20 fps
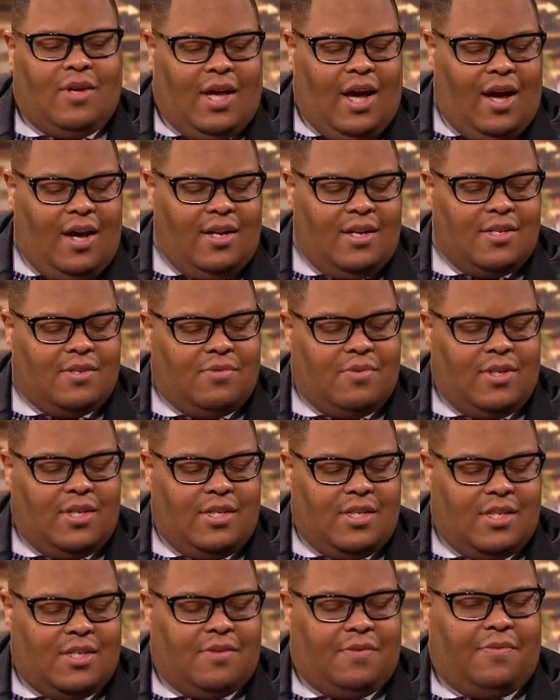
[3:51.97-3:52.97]
God has really
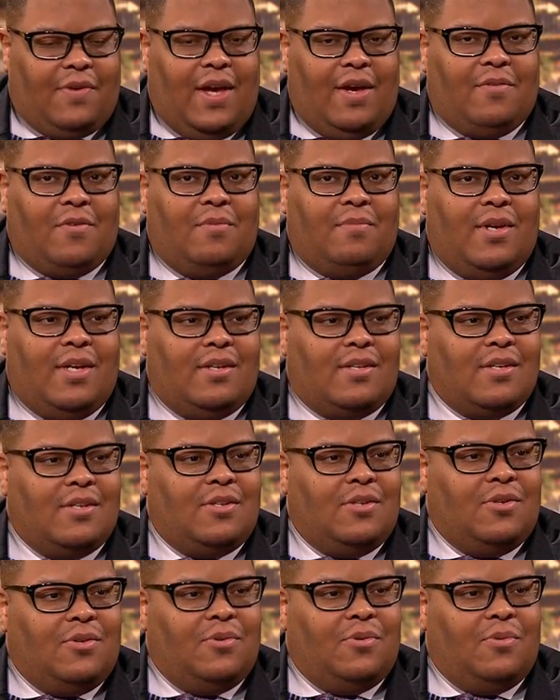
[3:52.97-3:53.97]
just favored me to
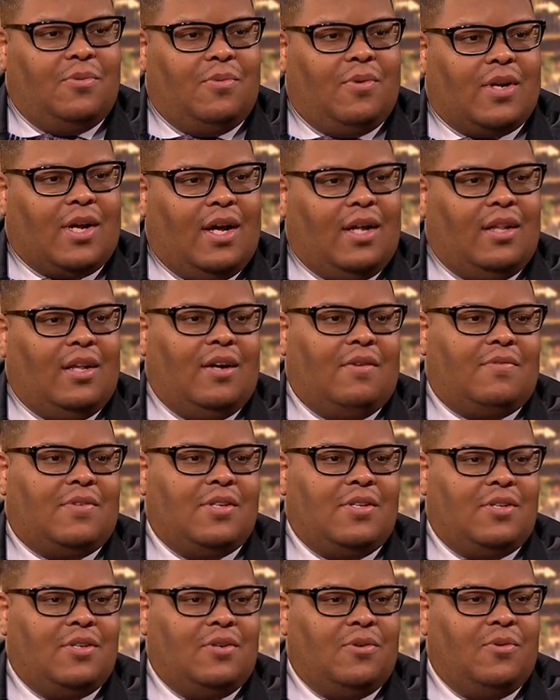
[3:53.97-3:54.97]
do what I love
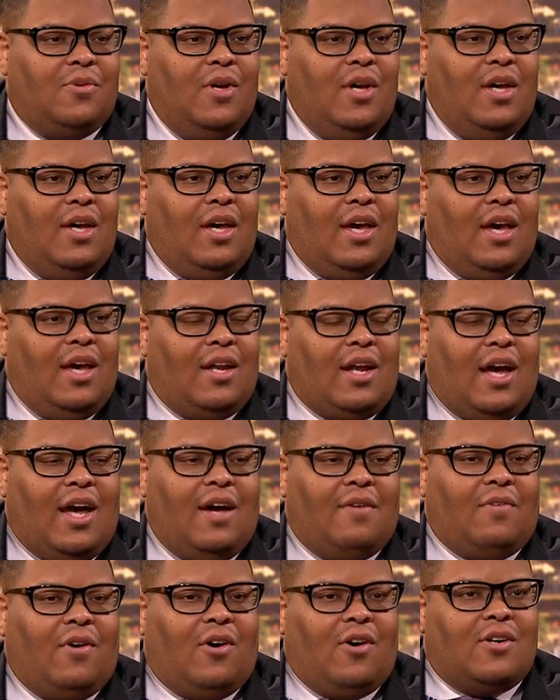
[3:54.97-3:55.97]
to do, and I
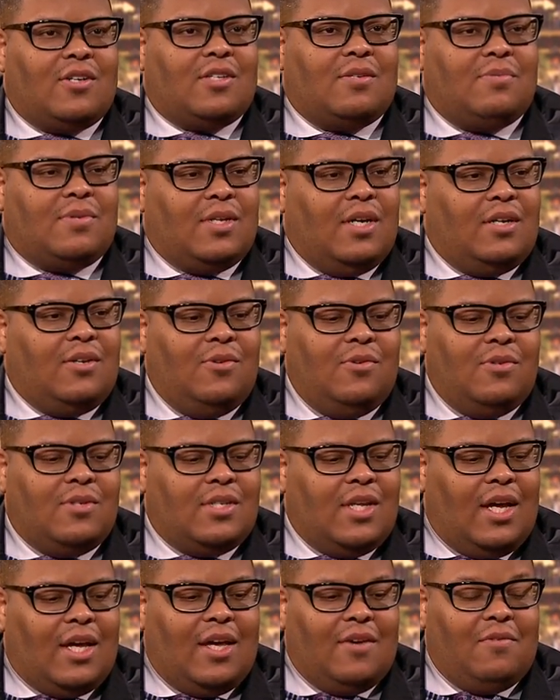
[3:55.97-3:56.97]
have an awesome son who's
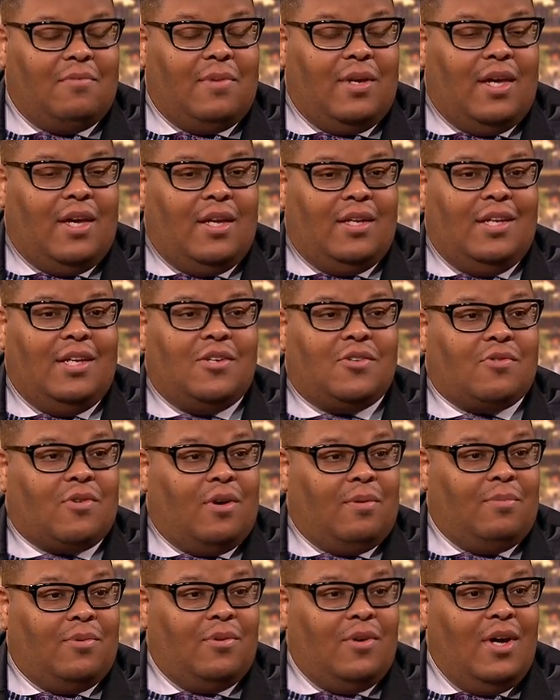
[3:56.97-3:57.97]
not giving me any
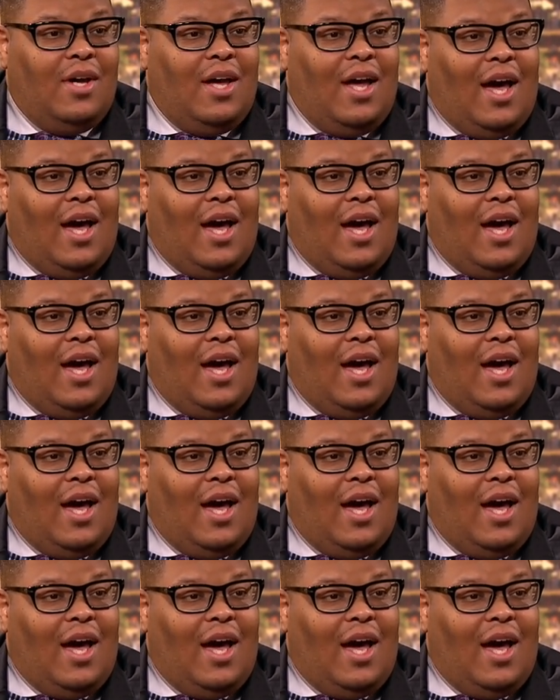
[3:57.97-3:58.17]
trouble.